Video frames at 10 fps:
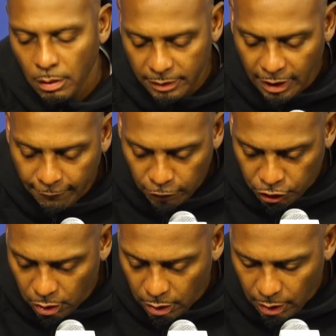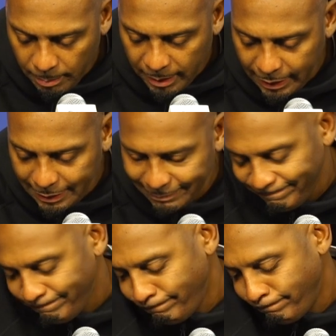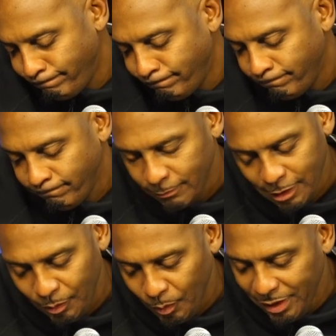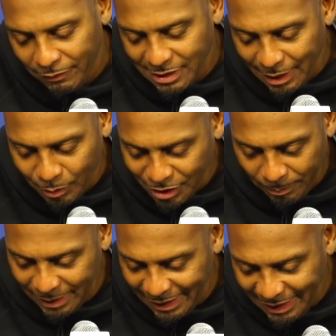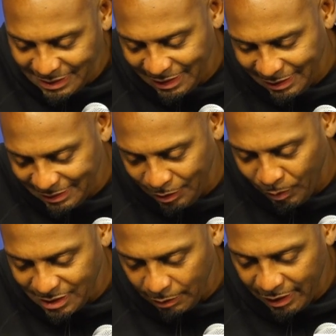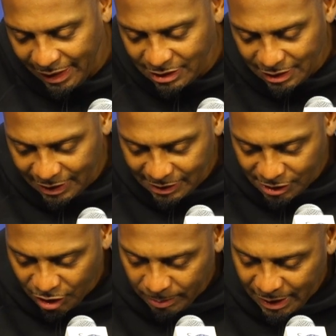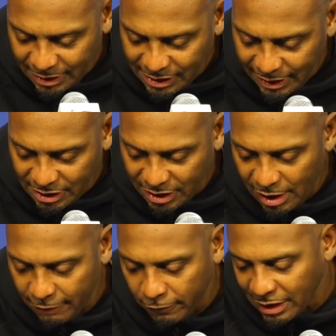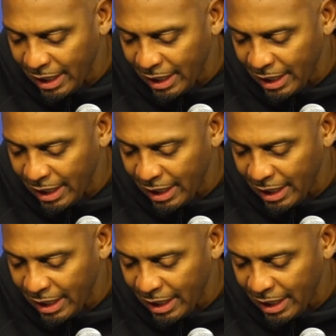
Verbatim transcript: Yeah, for sure. I mean, we never said it was going to be easy. The rest of the nation thinks it's going to be easy in this conference.